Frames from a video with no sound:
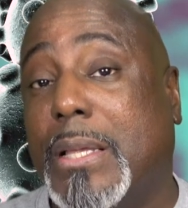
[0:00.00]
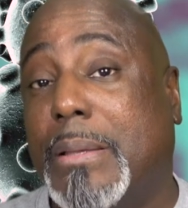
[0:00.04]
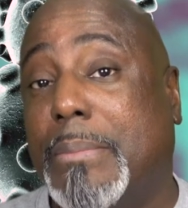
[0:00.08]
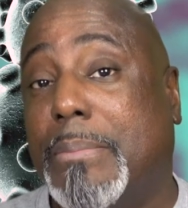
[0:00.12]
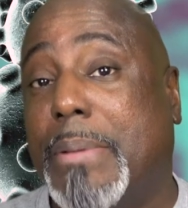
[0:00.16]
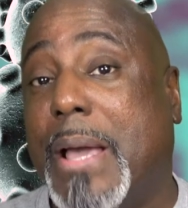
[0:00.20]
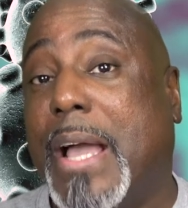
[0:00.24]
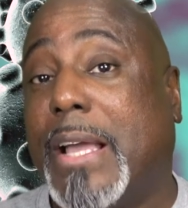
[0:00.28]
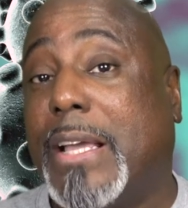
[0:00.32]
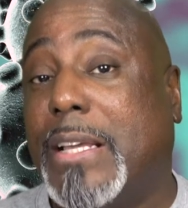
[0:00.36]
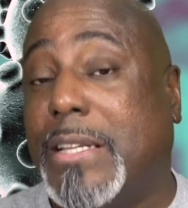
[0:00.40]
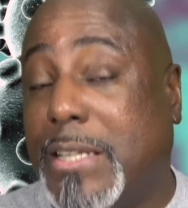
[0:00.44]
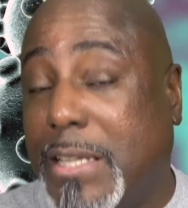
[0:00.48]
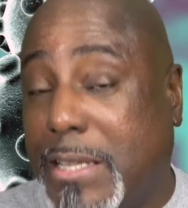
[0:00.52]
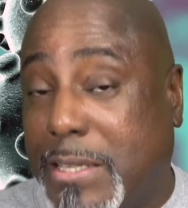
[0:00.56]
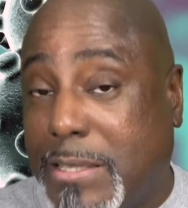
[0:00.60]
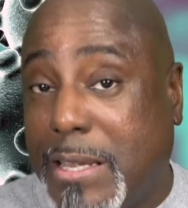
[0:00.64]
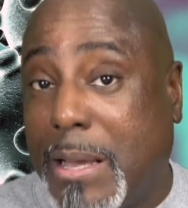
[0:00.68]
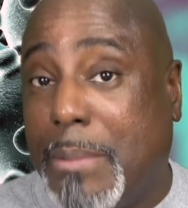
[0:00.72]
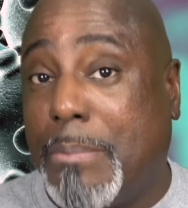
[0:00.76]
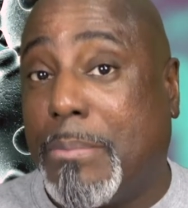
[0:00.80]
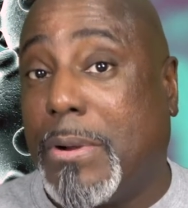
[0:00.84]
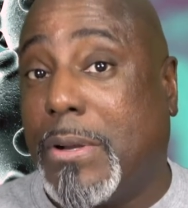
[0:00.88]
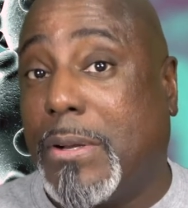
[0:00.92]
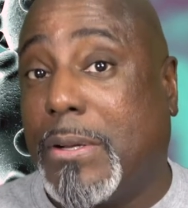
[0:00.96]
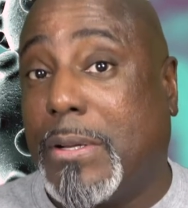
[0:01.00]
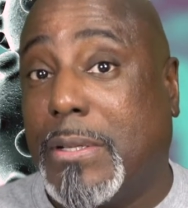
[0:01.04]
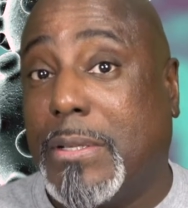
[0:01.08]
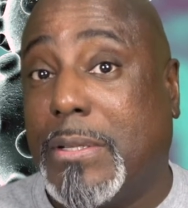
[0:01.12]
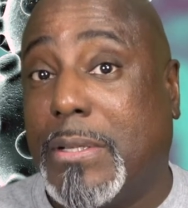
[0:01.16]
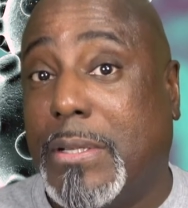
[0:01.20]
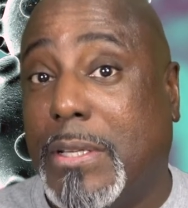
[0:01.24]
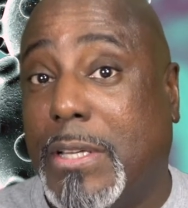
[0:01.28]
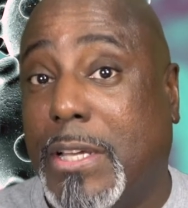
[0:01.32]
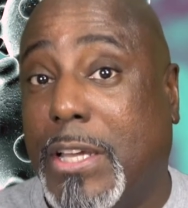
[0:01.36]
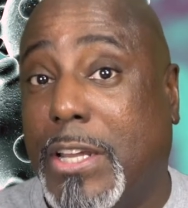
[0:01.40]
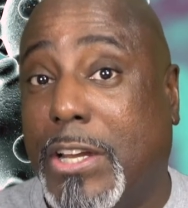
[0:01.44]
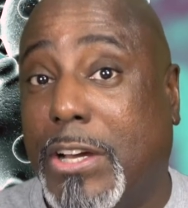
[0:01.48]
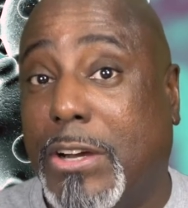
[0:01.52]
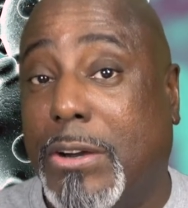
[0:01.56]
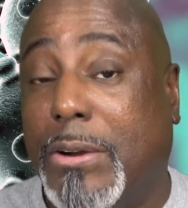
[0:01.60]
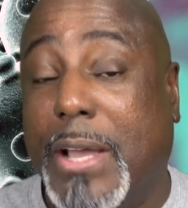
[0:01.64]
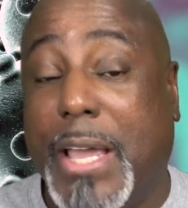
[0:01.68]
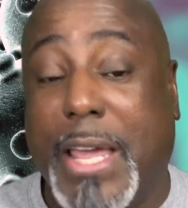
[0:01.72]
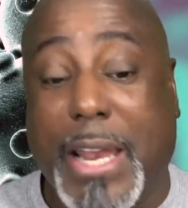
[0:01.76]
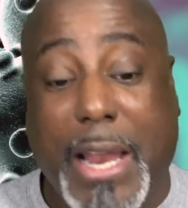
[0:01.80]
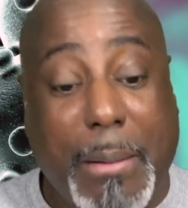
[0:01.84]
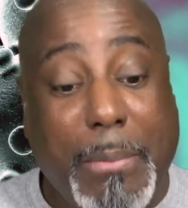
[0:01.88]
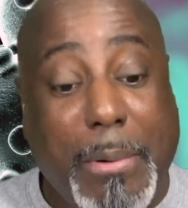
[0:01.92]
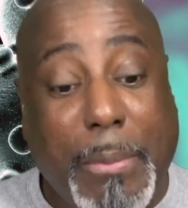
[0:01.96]
back in December, you know.
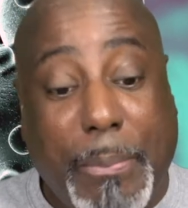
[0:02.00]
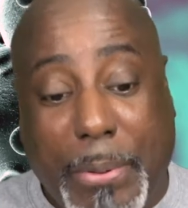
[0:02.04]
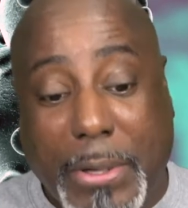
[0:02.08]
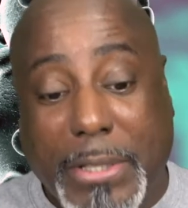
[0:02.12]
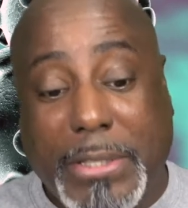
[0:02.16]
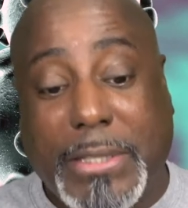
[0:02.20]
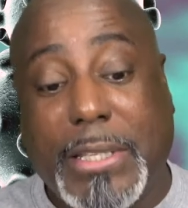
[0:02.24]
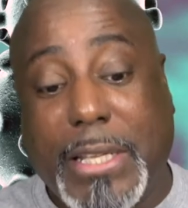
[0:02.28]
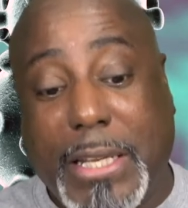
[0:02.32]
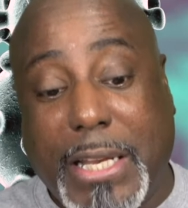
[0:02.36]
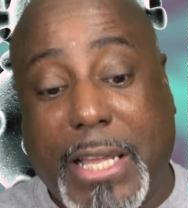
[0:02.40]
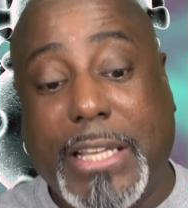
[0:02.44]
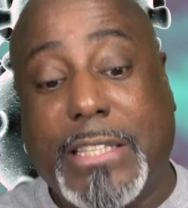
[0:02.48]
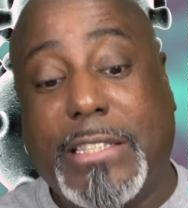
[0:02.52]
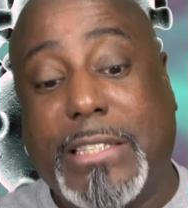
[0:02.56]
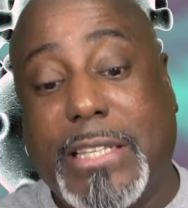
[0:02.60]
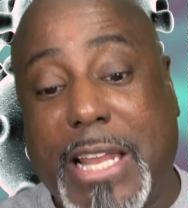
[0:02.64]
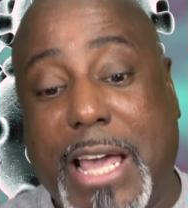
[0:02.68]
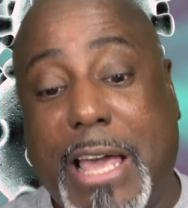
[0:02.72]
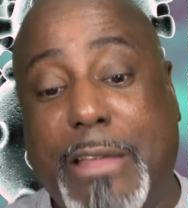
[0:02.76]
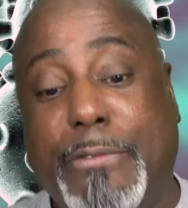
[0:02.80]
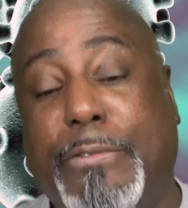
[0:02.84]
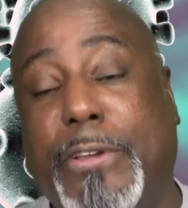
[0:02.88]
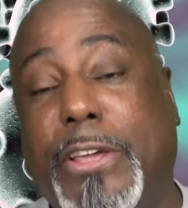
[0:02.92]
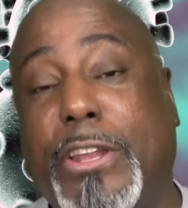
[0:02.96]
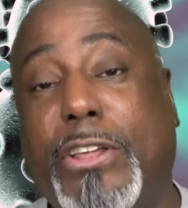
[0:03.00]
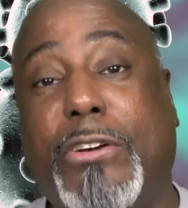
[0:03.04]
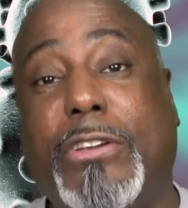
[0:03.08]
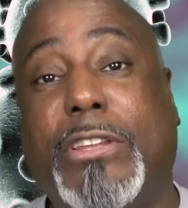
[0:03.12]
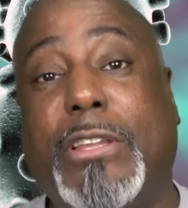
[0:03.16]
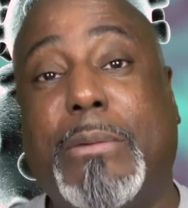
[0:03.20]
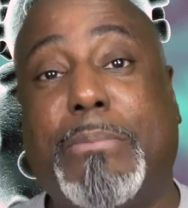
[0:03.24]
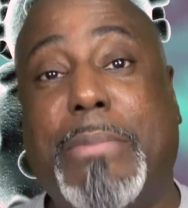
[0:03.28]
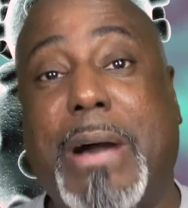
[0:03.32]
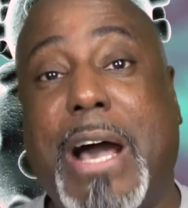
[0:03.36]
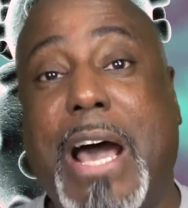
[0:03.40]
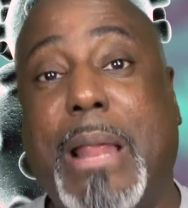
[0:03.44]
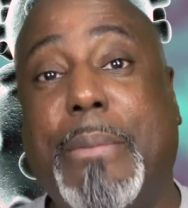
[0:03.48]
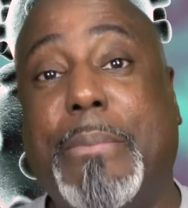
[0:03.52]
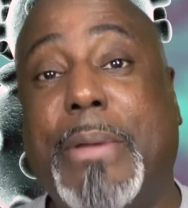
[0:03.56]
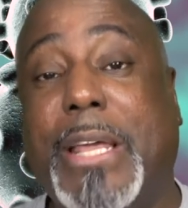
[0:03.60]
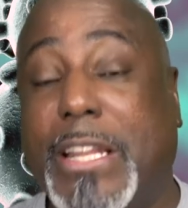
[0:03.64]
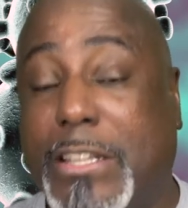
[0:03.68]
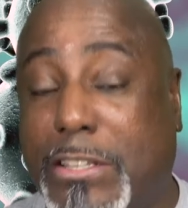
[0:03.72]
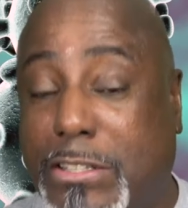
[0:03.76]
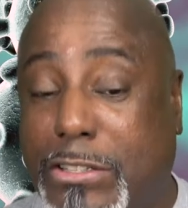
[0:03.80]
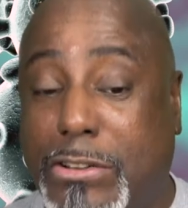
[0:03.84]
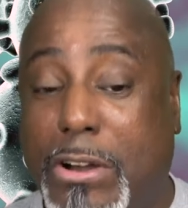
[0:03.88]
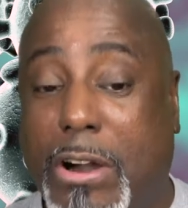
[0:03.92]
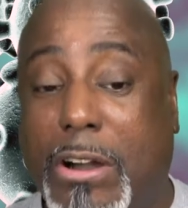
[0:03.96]
And I'm going to put the link to that video on the bottom, and
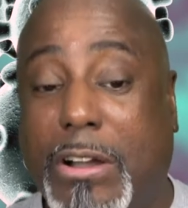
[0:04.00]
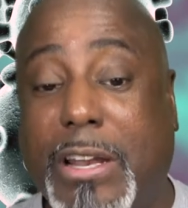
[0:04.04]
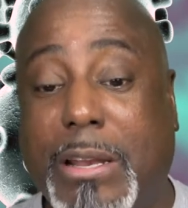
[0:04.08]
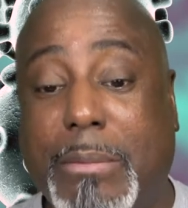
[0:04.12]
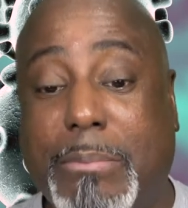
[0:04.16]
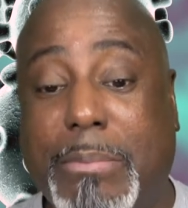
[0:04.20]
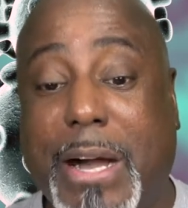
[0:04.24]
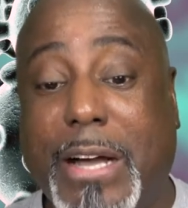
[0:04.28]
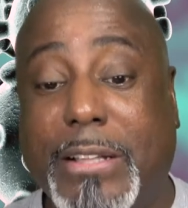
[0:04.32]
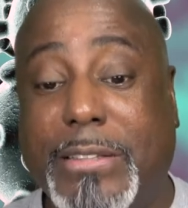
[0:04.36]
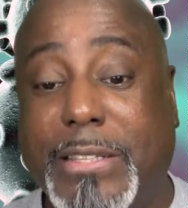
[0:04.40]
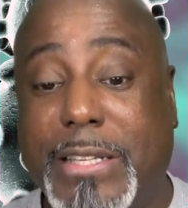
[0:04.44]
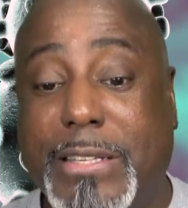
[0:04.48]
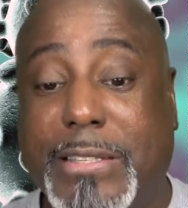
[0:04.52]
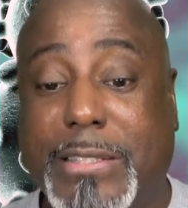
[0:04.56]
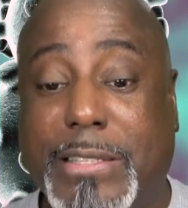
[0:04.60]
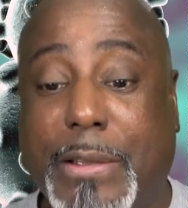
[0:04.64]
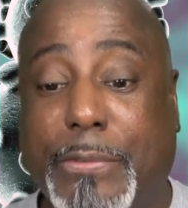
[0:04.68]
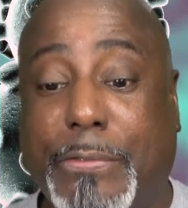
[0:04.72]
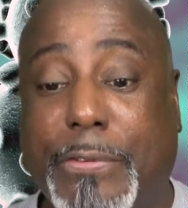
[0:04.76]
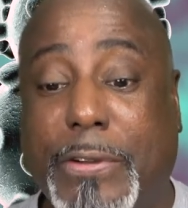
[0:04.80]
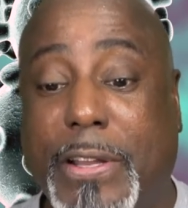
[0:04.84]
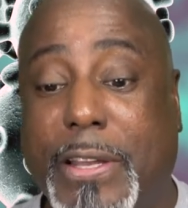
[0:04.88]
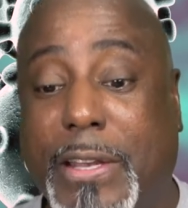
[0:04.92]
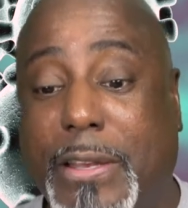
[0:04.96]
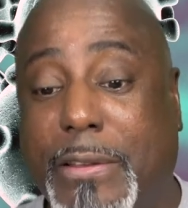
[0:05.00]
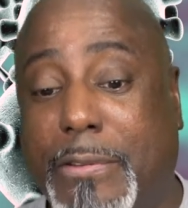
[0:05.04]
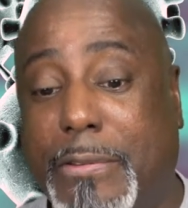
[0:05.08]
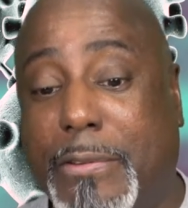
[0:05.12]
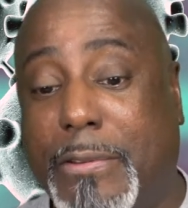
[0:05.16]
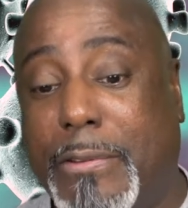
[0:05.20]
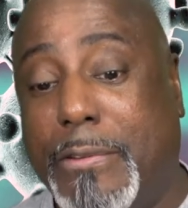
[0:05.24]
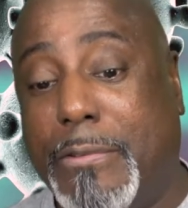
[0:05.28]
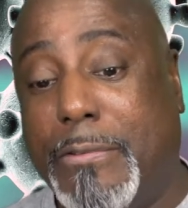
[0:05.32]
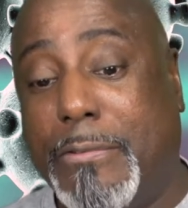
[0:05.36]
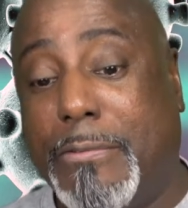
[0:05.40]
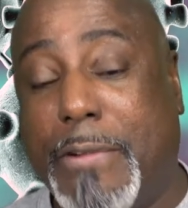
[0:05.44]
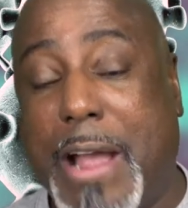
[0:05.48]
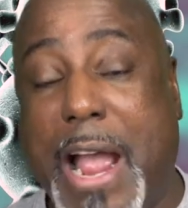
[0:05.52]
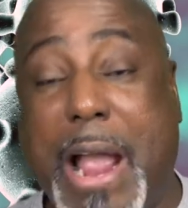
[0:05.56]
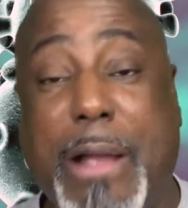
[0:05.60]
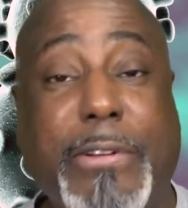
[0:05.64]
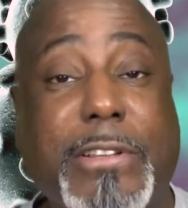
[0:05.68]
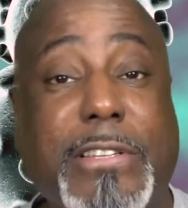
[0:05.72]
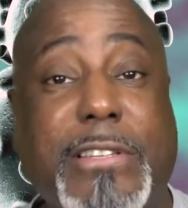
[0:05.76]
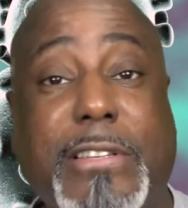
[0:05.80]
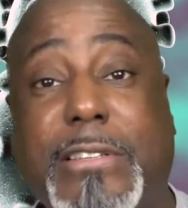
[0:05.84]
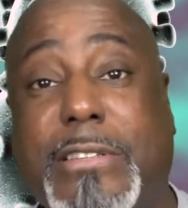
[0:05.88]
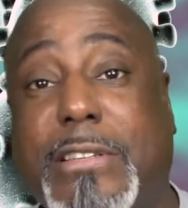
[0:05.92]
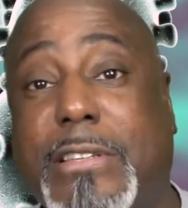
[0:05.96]
it's talking about these different
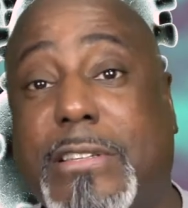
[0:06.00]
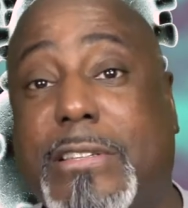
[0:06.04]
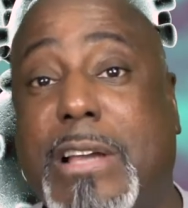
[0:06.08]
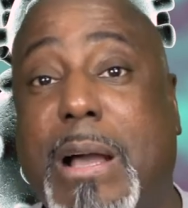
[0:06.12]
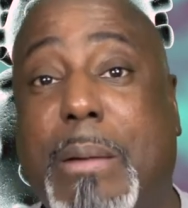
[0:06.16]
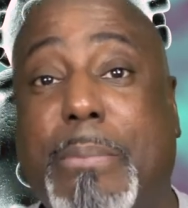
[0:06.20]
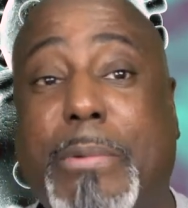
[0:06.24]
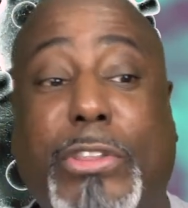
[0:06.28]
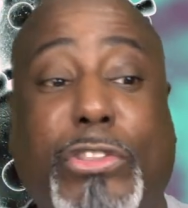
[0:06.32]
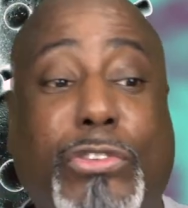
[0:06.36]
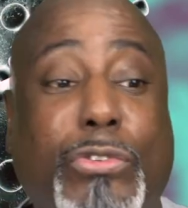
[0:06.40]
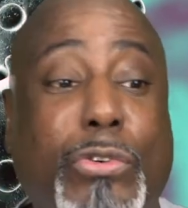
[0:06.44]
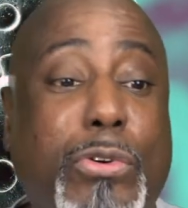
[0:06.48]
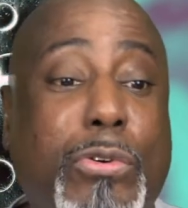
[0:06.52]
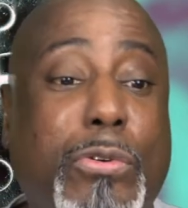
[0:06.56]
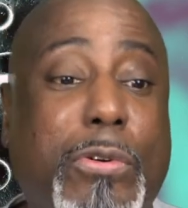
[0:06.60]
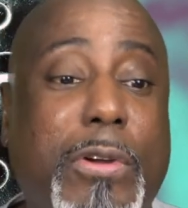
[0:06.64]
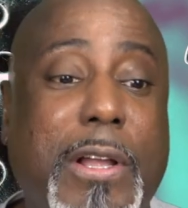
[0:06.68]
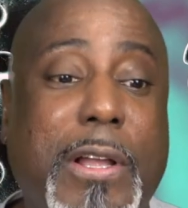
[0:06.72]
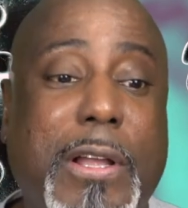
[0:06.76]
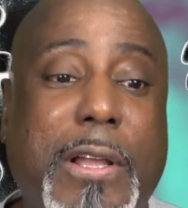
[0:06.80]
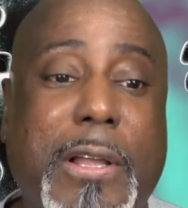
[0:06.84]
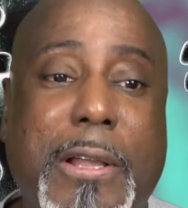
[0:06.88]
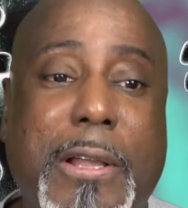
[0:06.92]
viruses that's coming through.